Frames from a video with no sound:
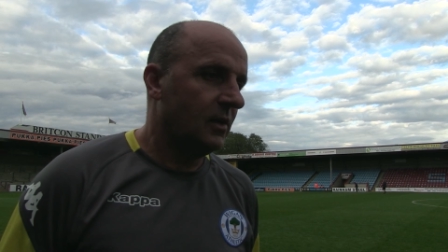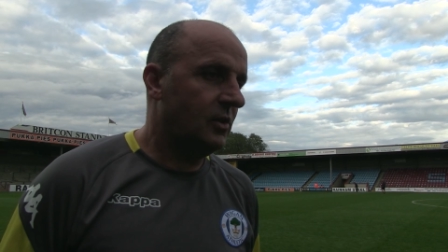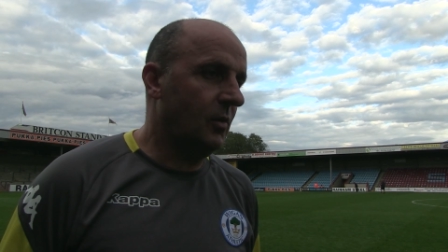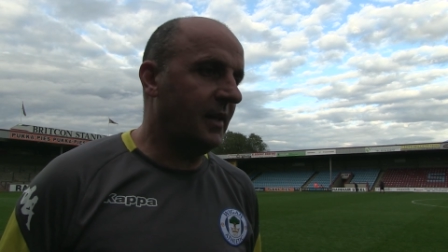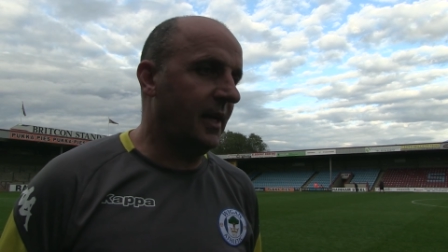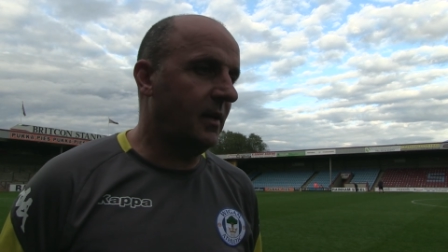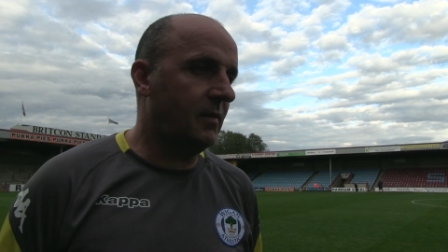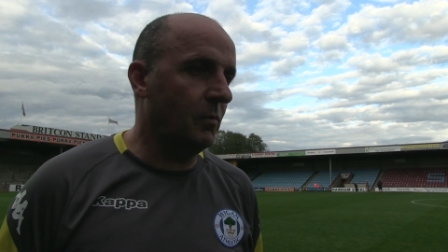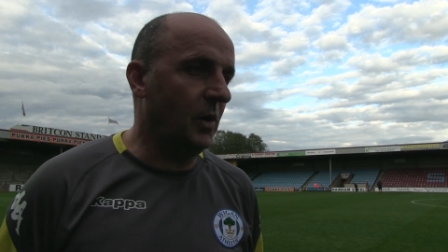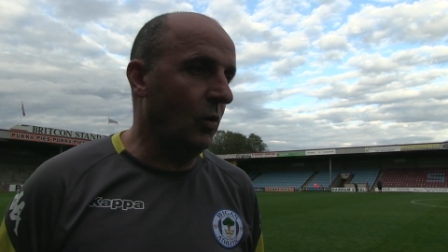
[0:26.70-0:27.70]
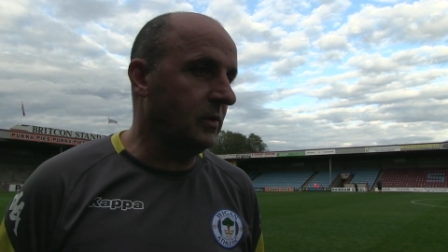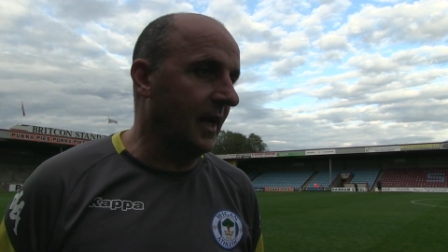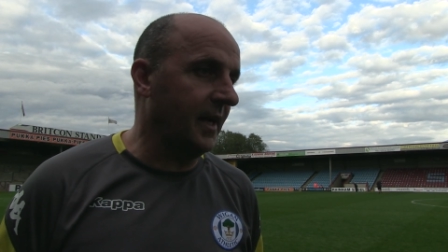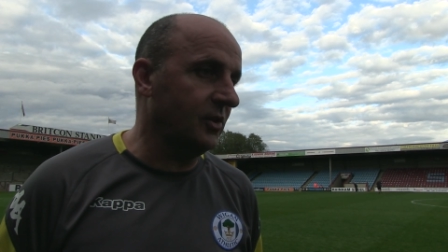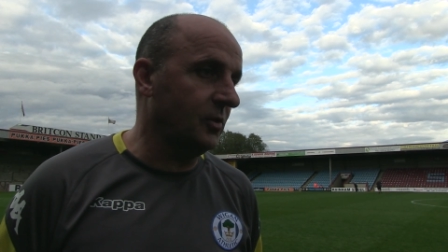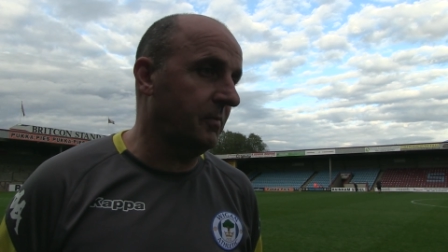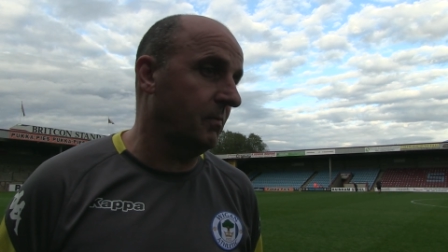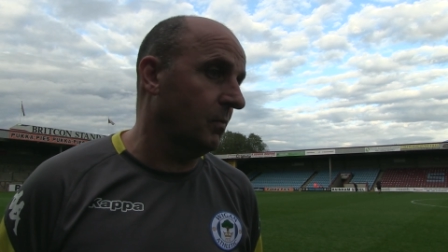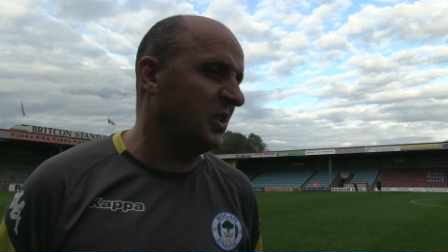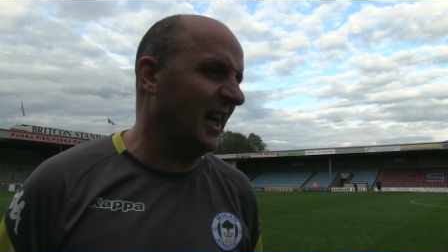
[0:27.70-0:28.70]
you know, I think we all our hands up
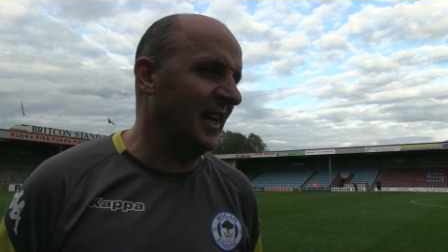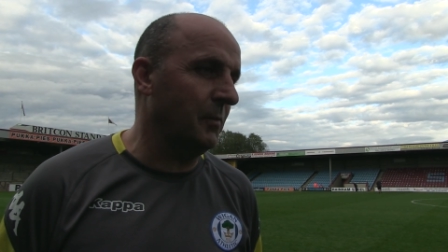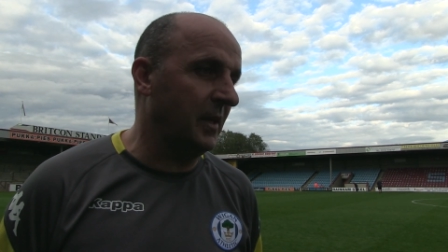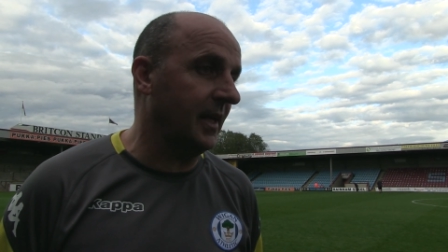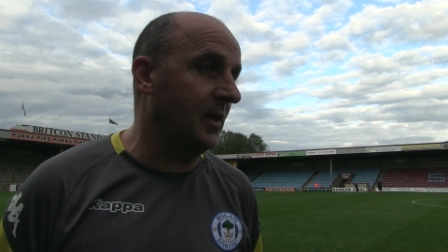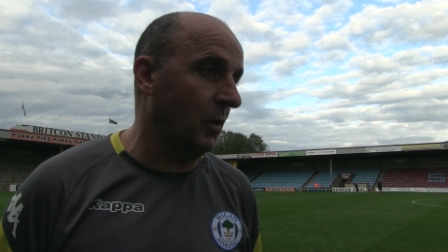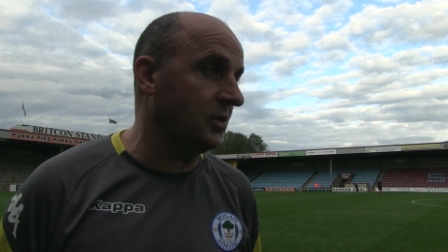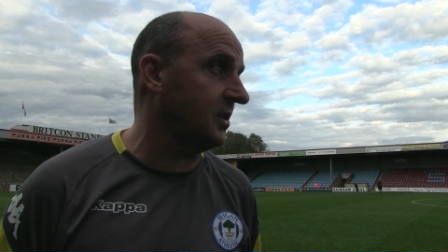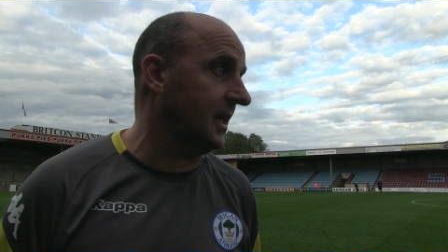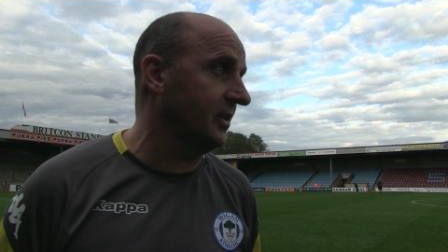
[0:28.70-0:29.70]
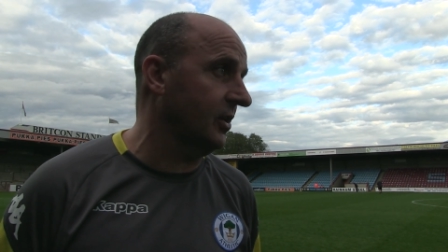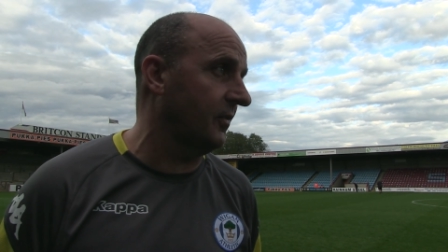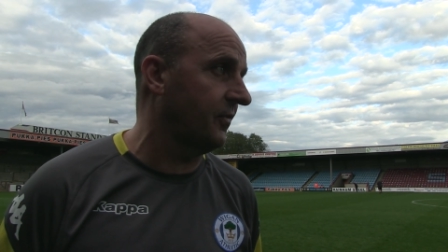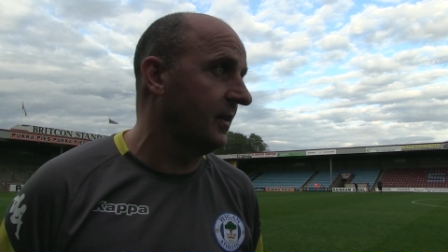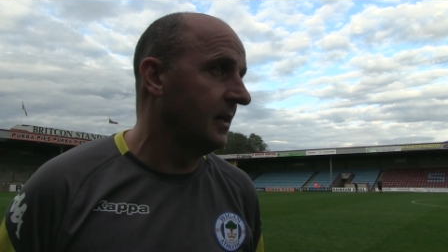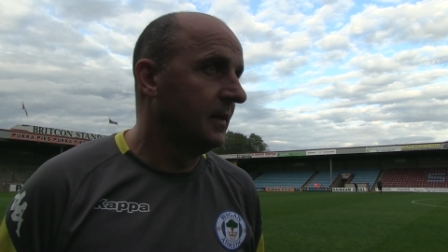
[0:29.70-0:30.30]
were saying we think it was a sending off